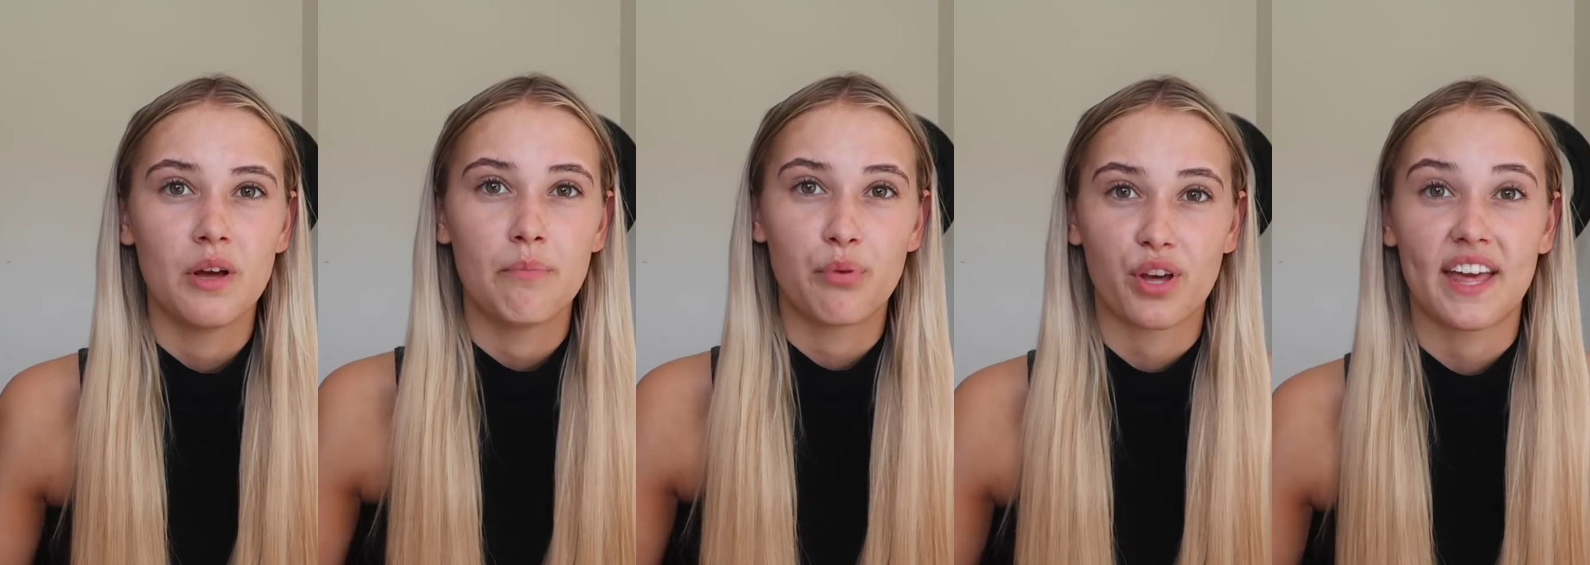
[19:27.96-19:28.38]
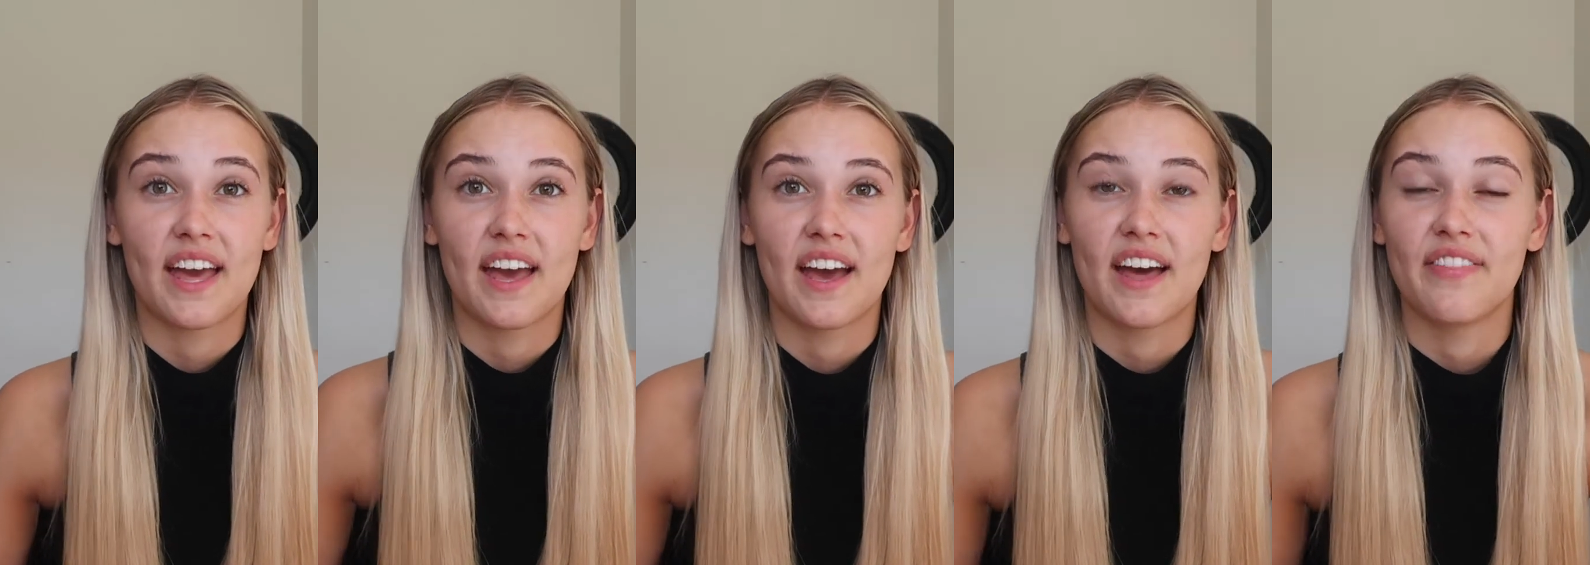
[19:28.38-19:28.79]
book
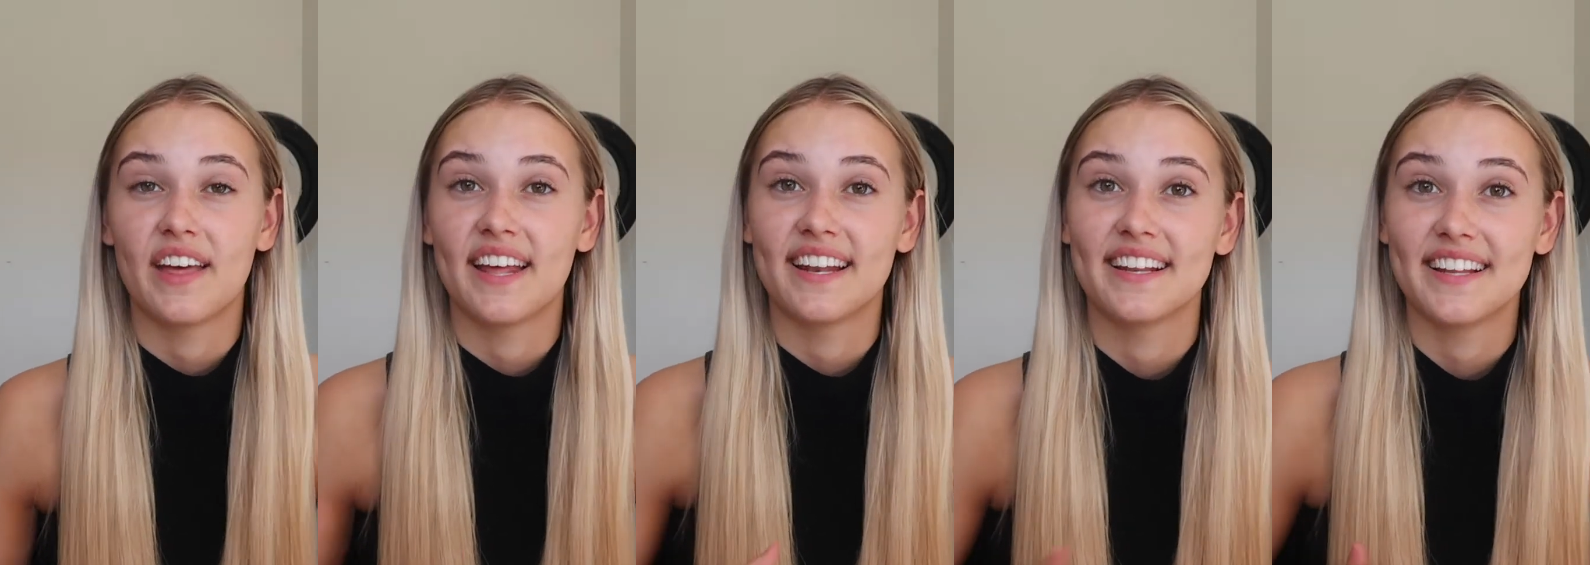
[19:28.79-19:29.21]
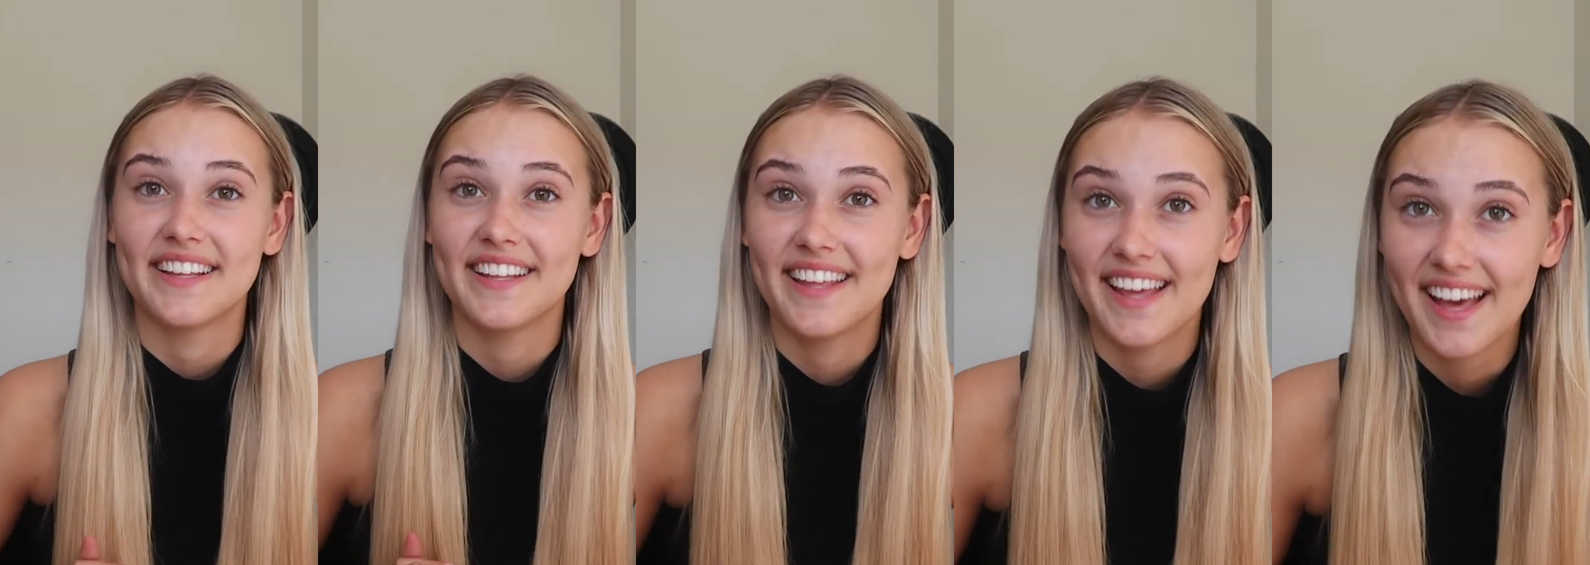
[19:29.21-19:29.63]
it and then
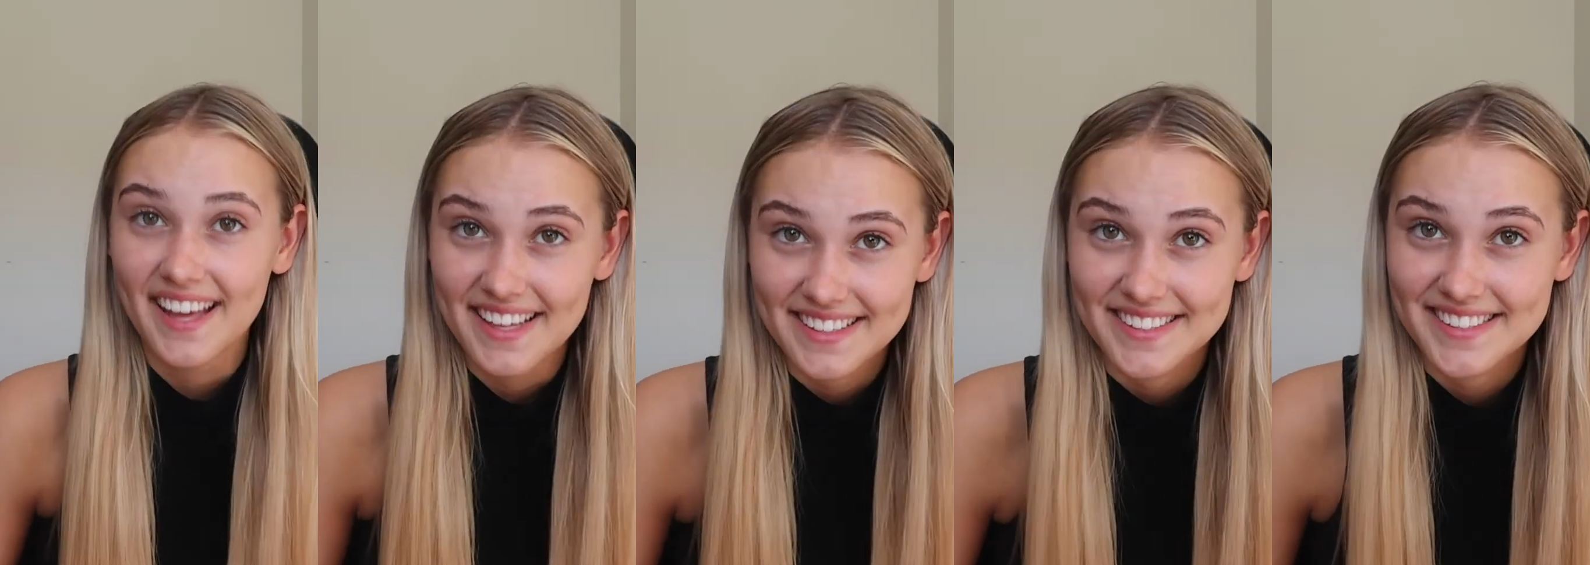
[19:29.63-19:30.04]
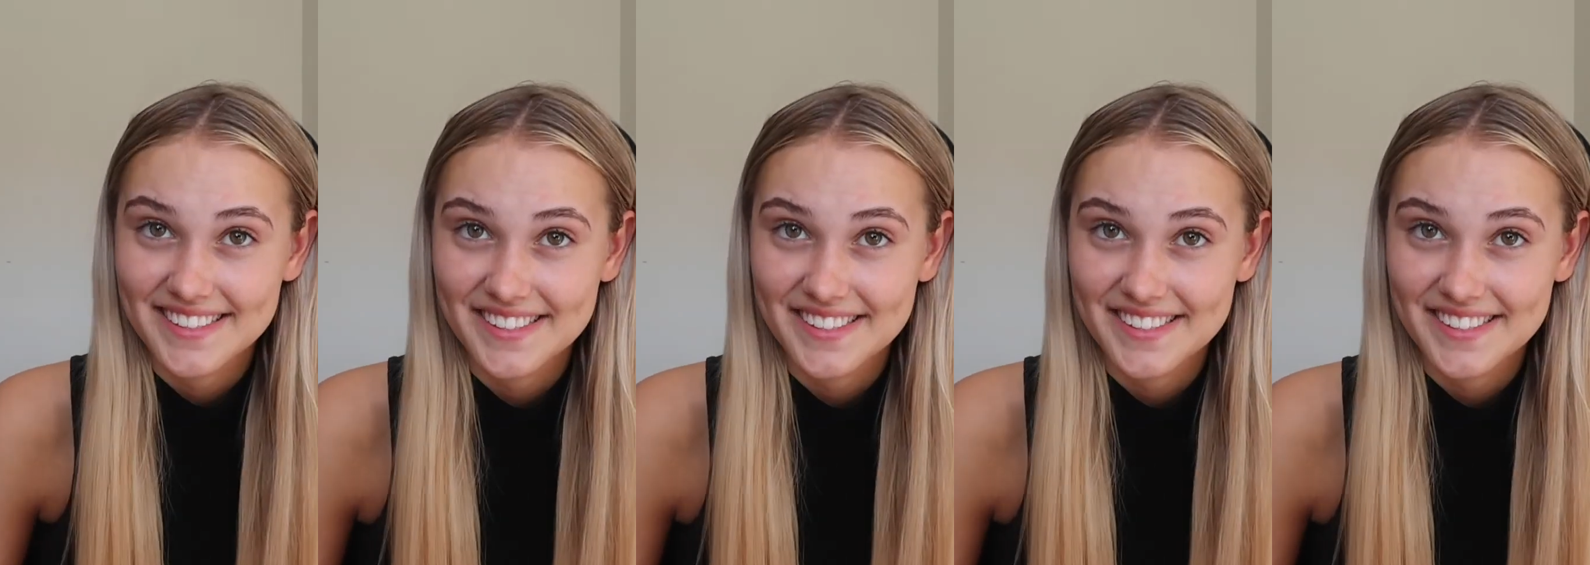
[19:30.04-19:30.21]
yes